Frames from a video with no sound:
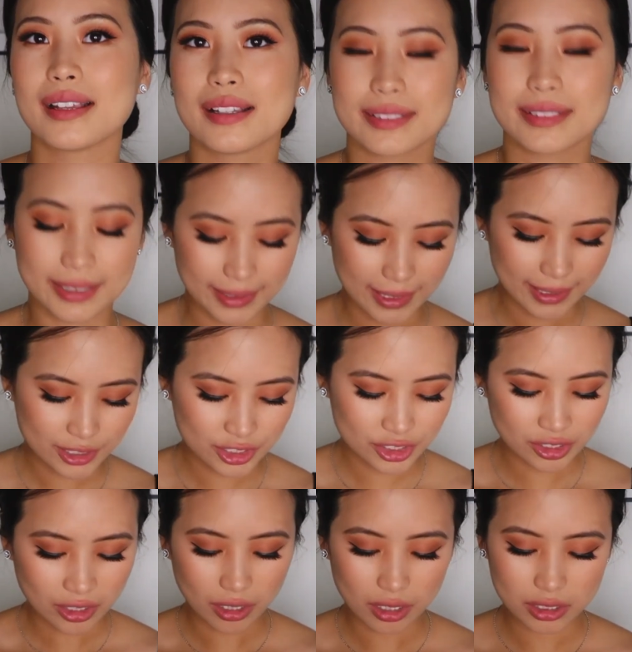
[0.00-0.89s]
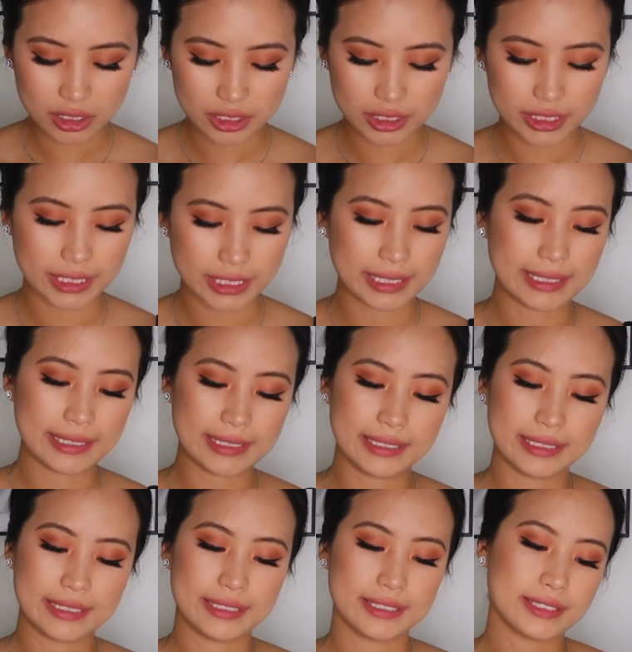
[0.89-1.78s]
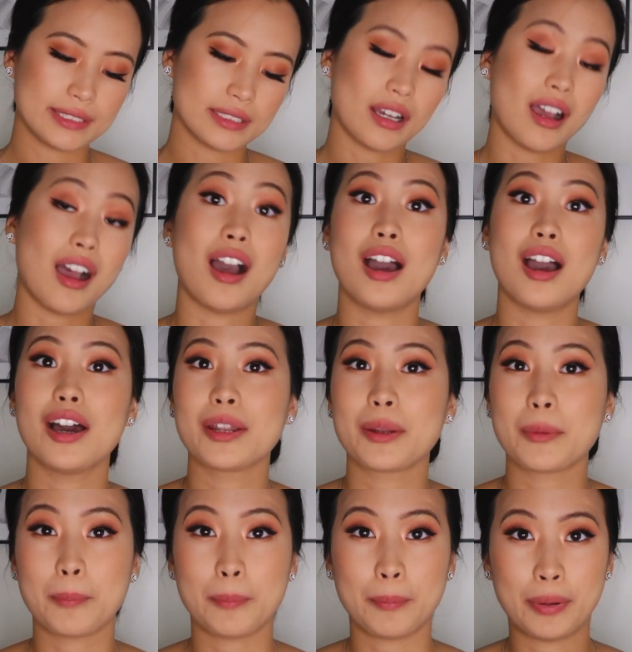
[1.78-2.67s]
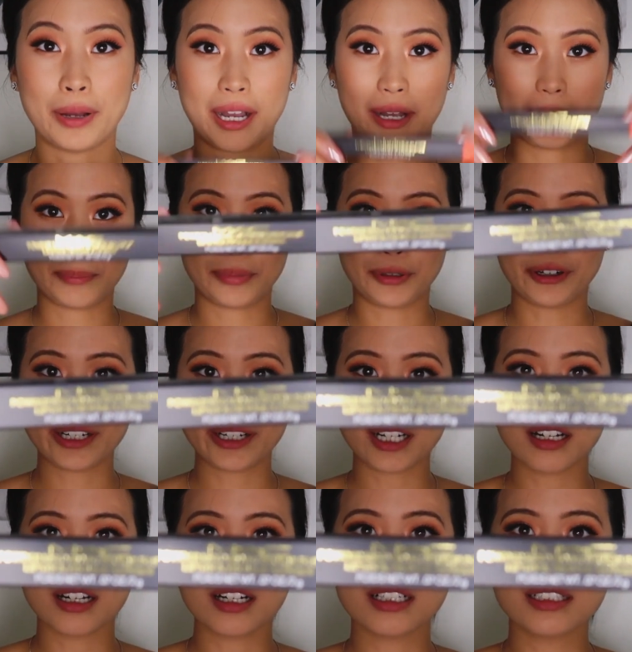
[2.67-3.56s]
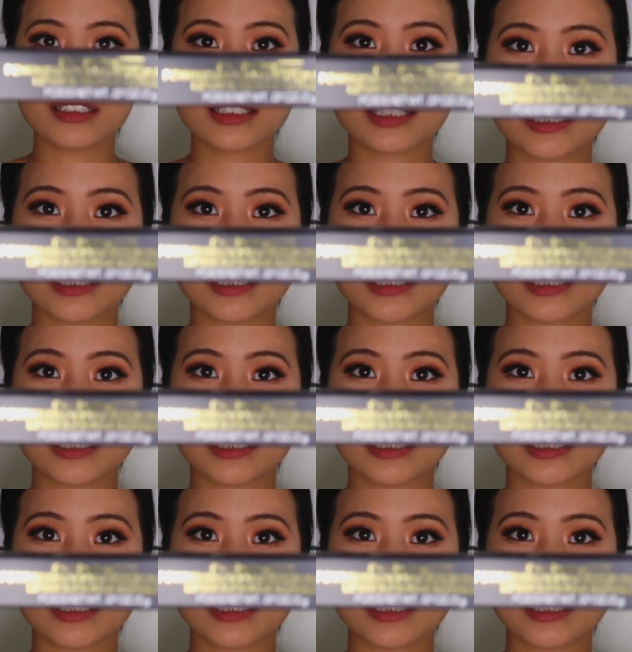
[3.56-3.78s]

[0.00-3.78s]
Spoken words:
The next color is Hot Paprika.